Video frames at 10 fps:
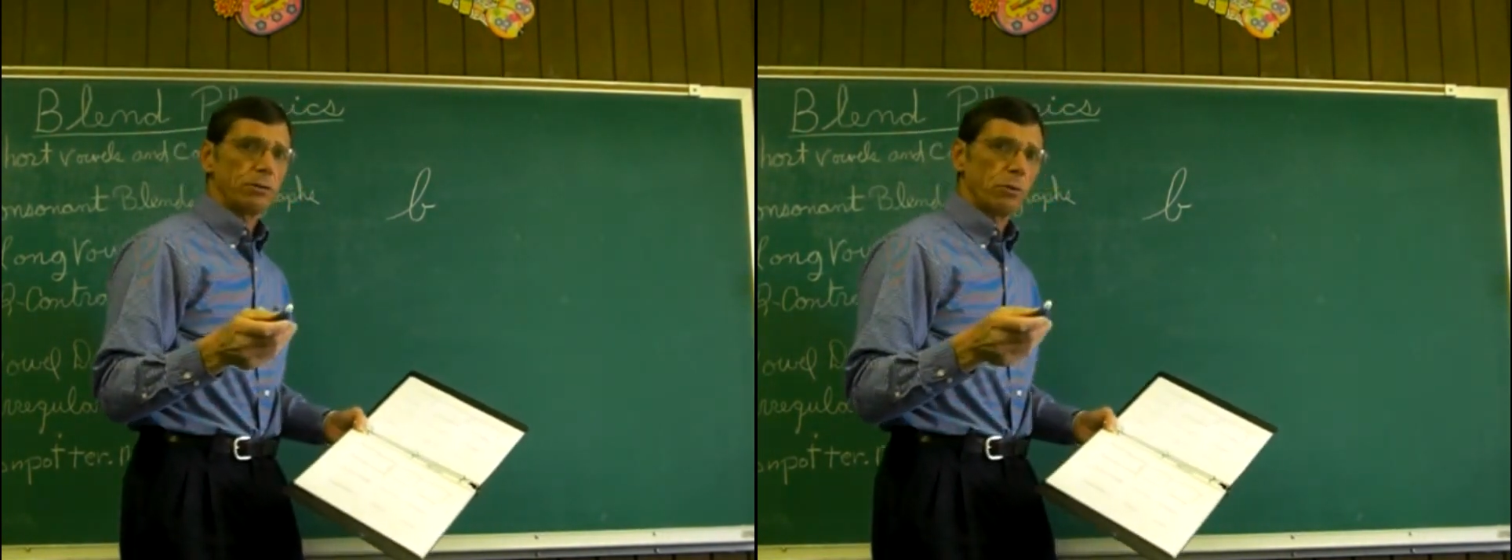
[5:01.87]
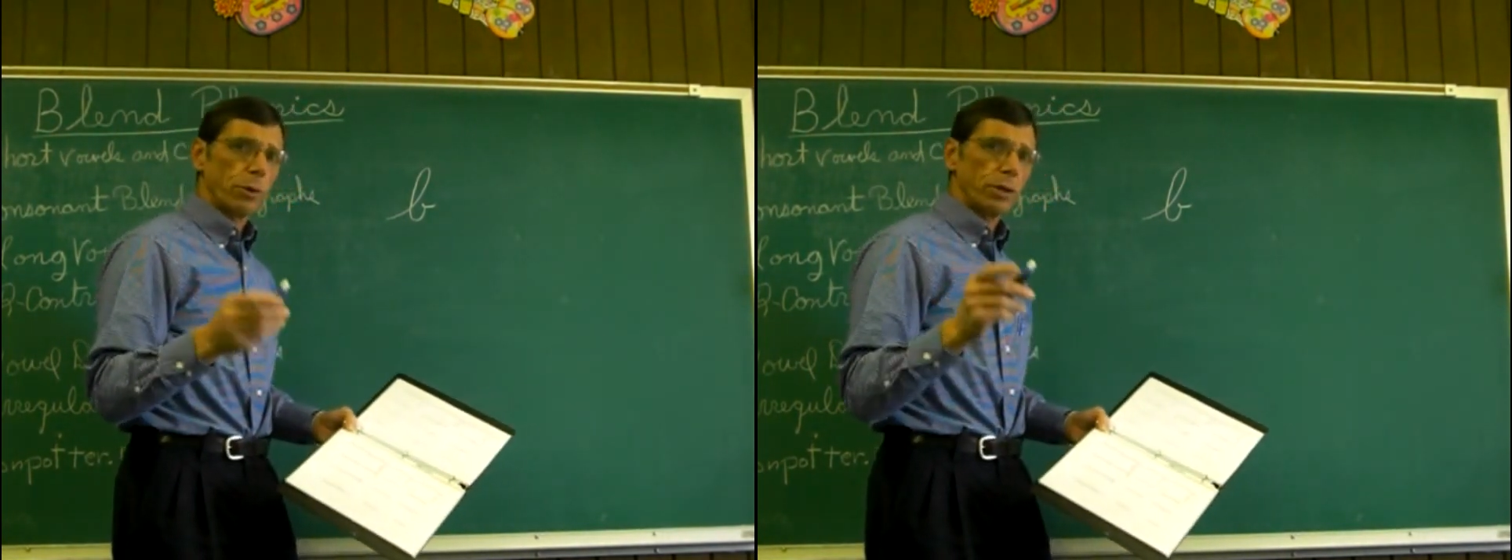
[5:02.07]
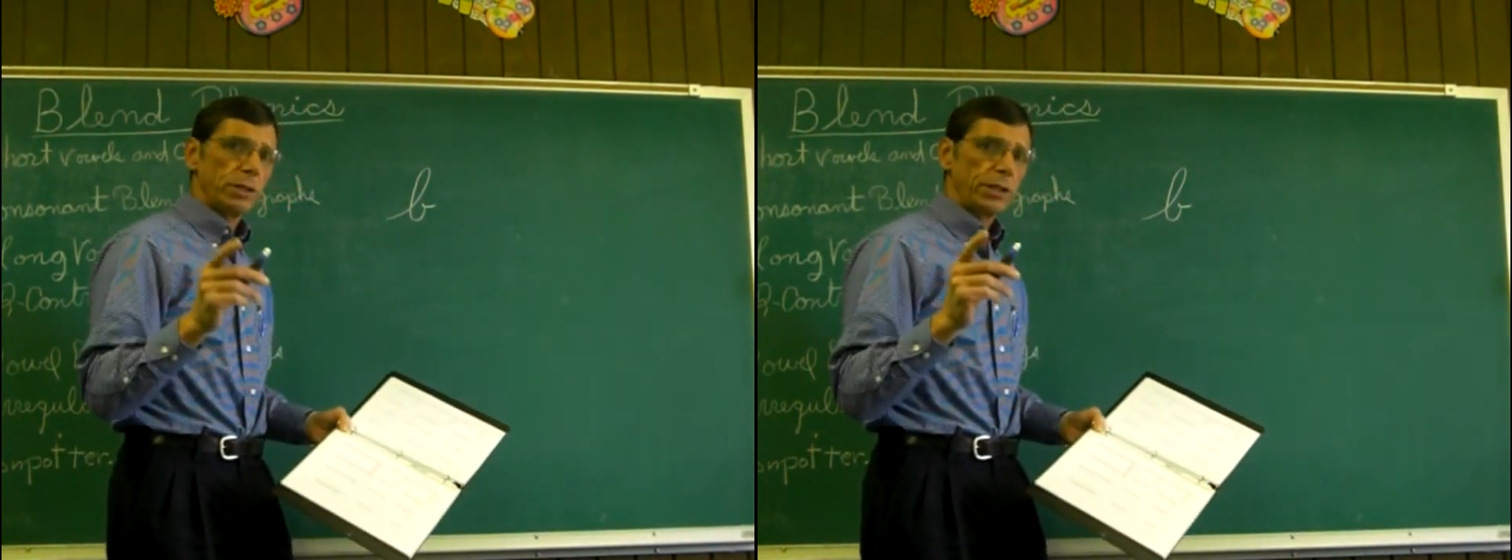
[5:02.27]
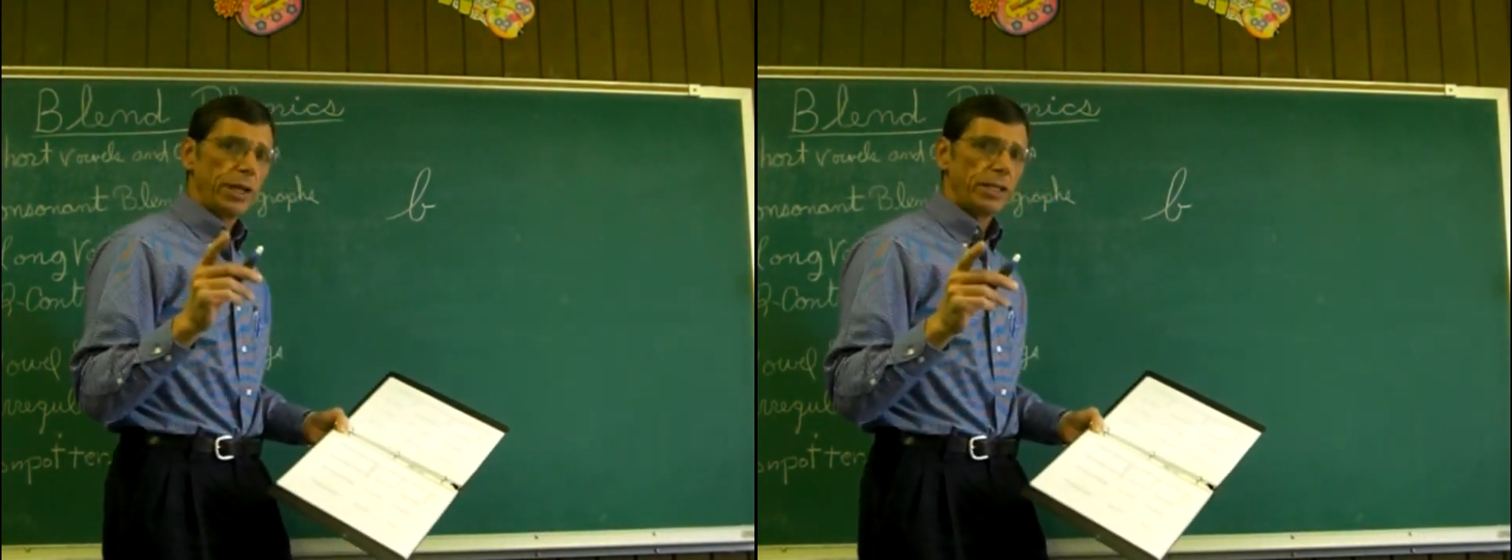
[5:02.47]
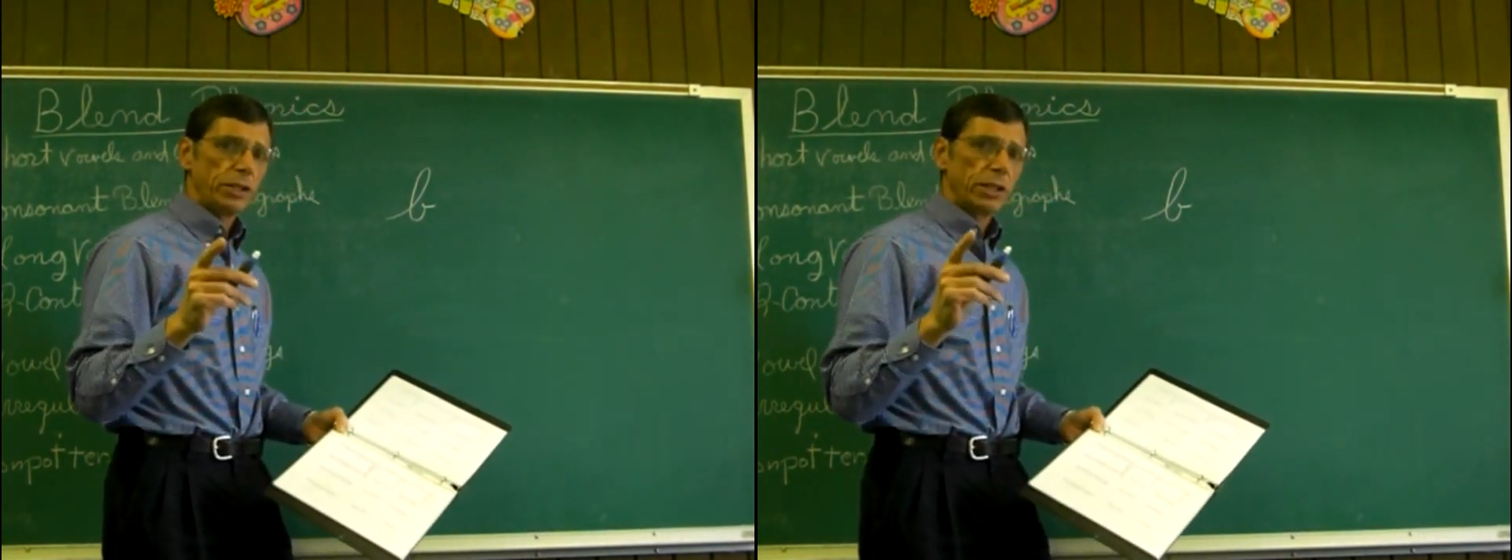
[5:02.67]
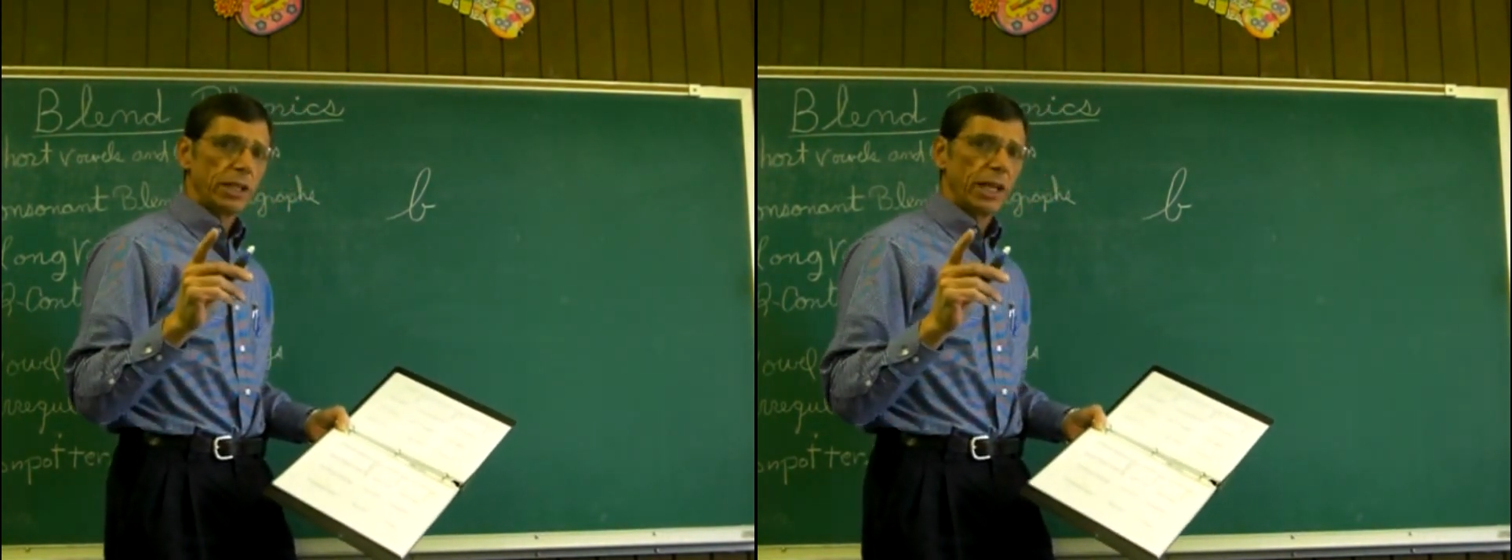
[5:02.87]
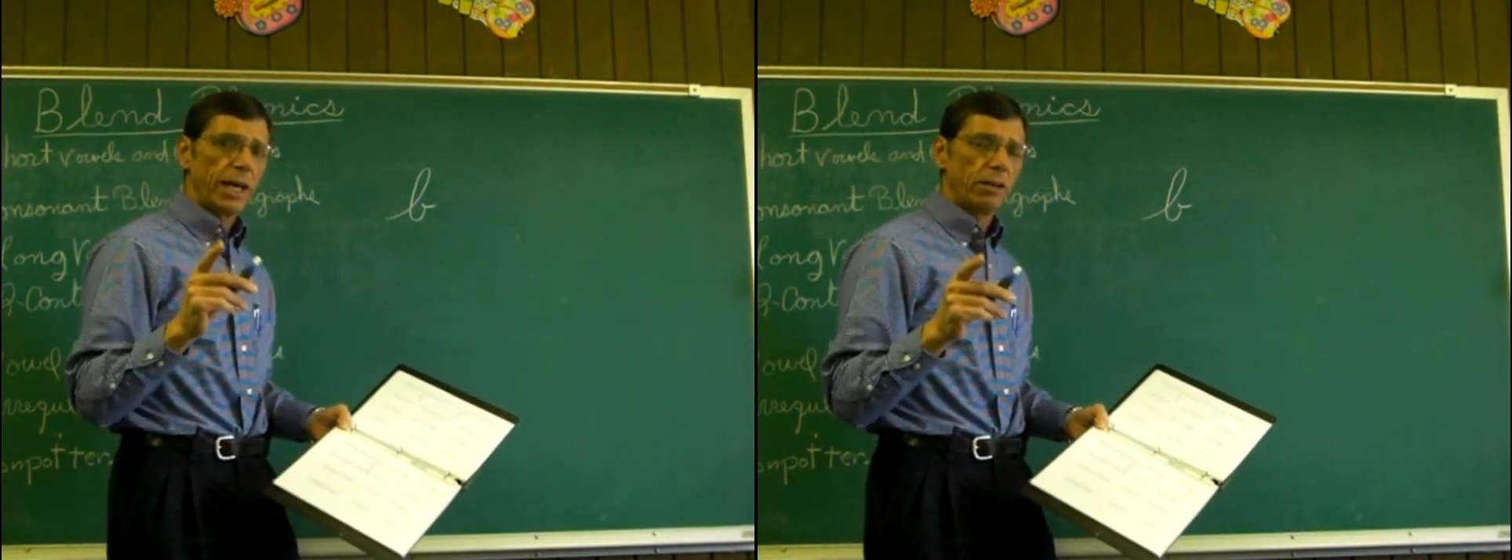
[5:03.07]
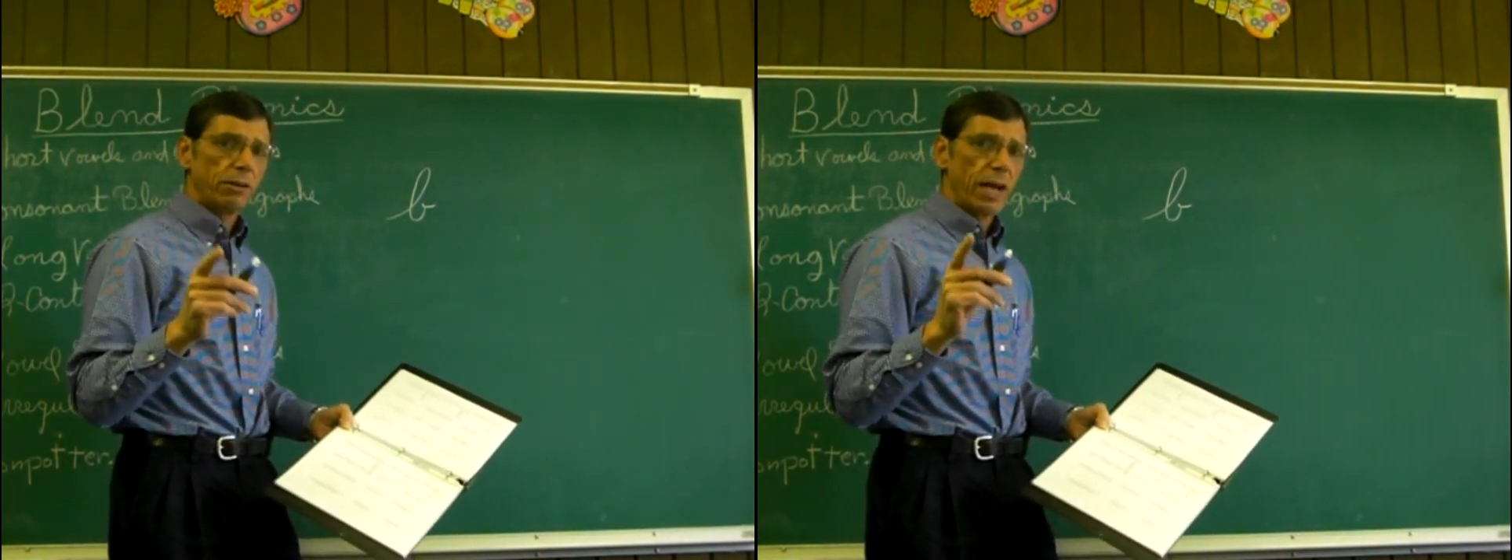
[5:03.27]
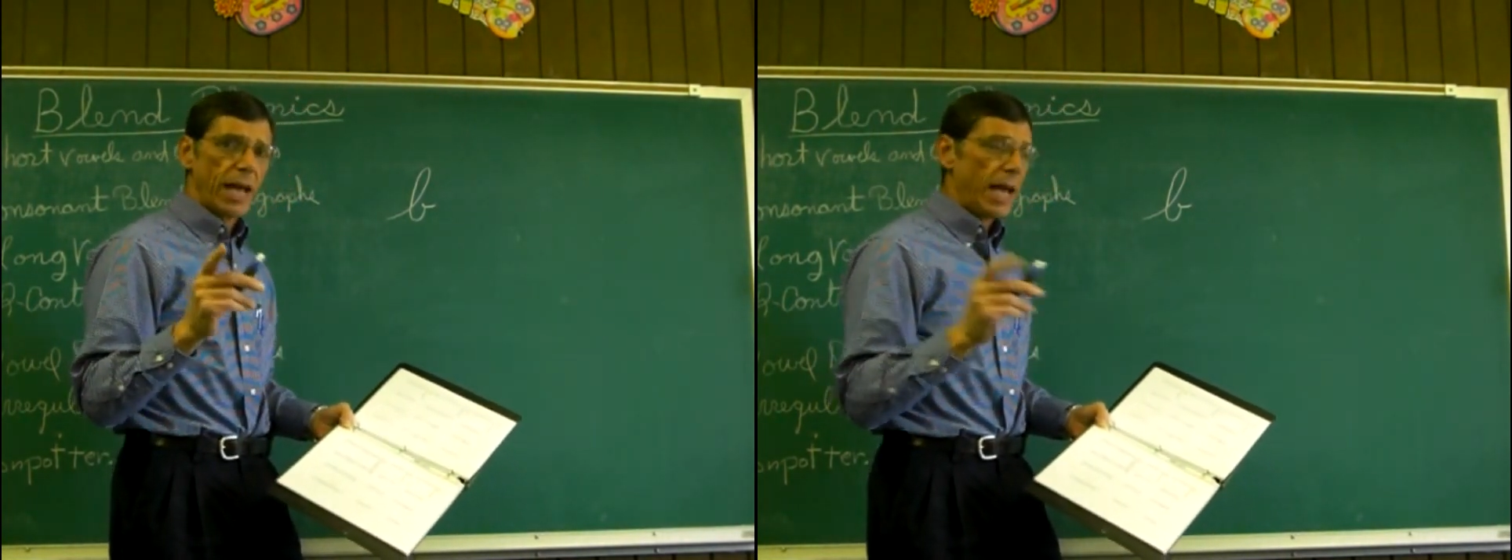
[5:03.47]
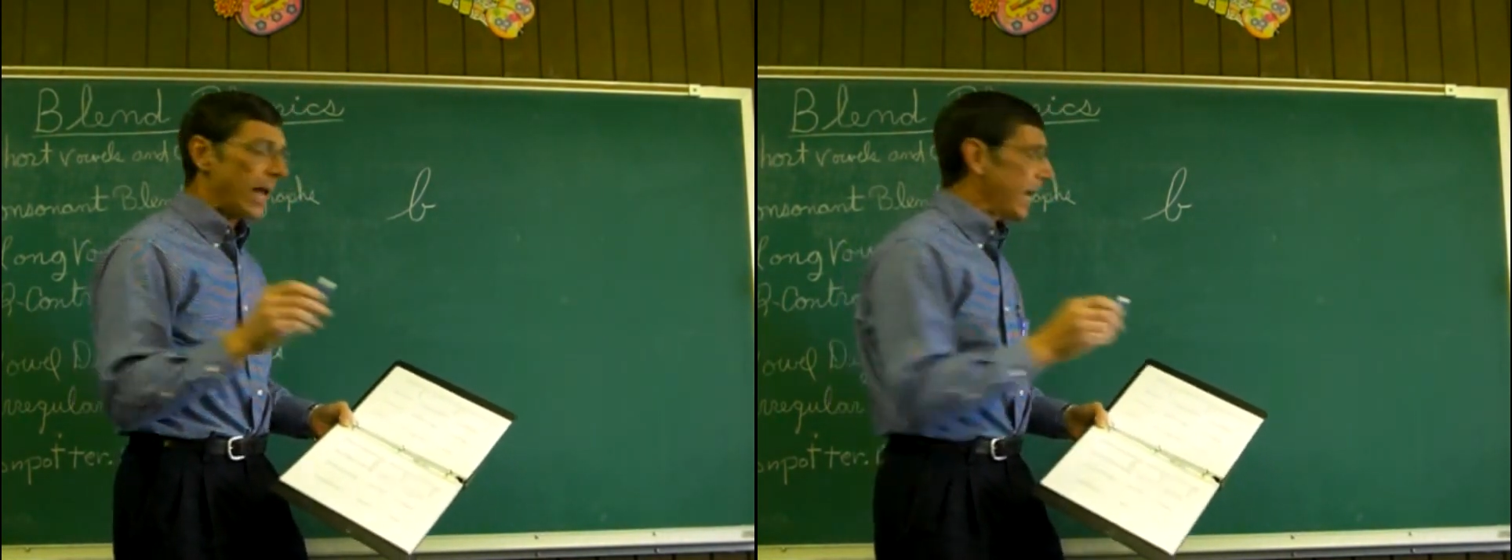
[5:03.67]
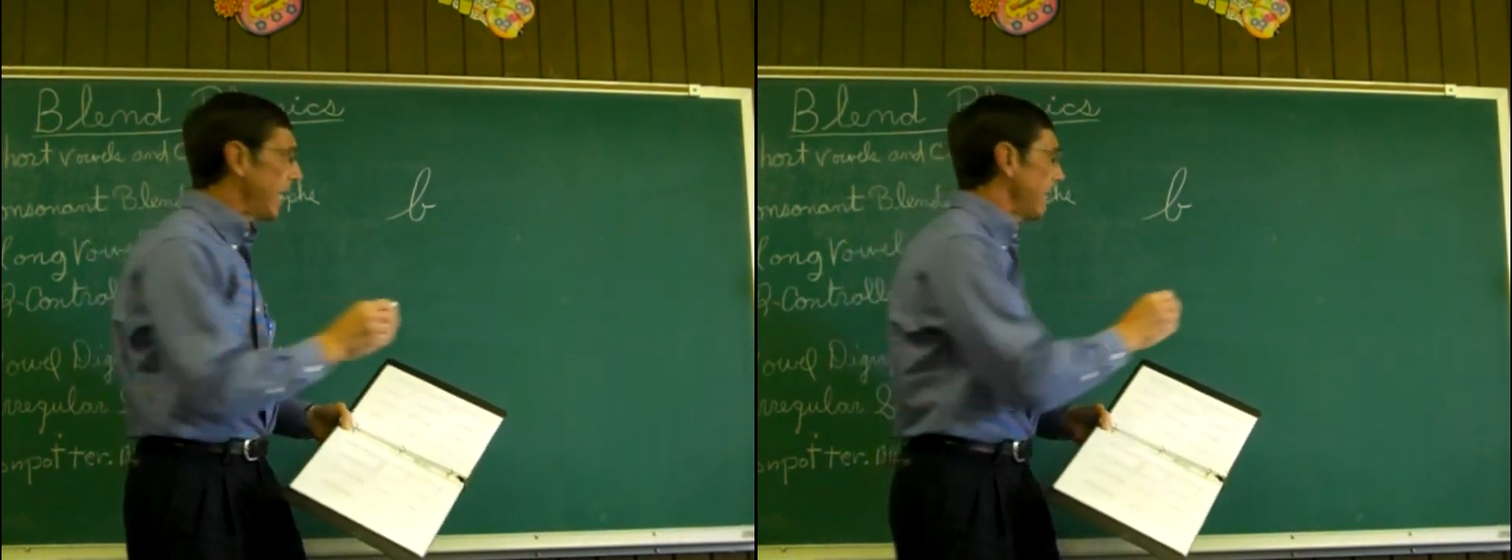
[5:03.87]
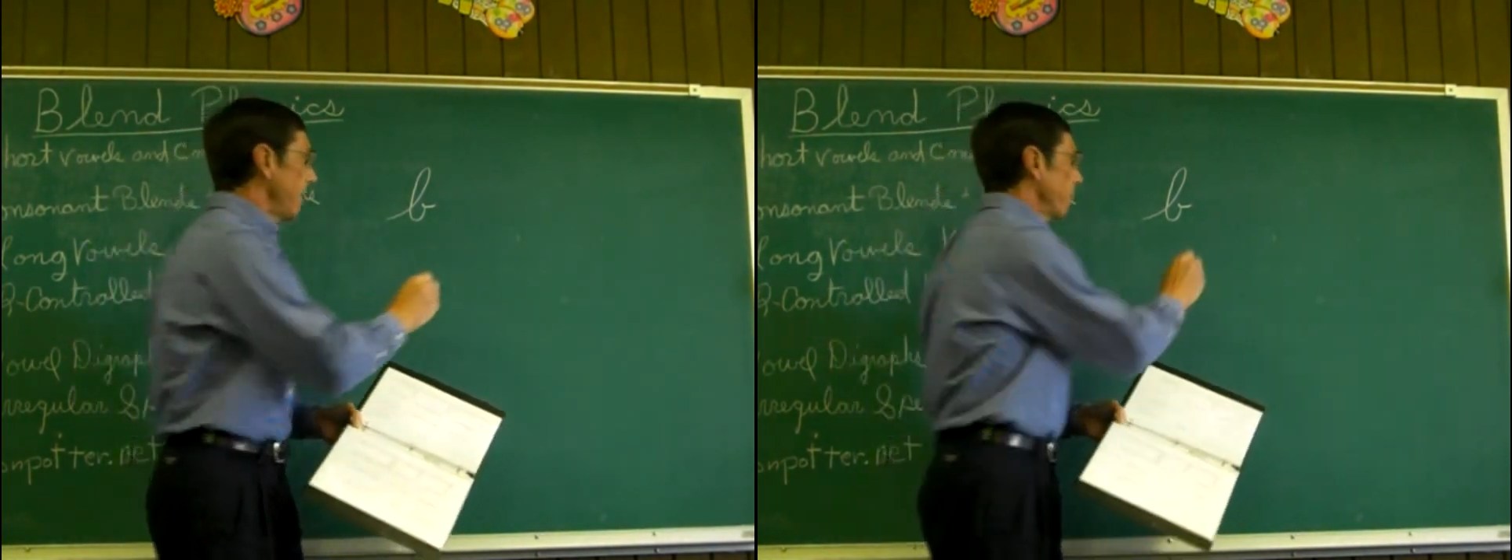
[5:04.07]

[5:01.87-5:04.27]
So we're going to teach the letter A,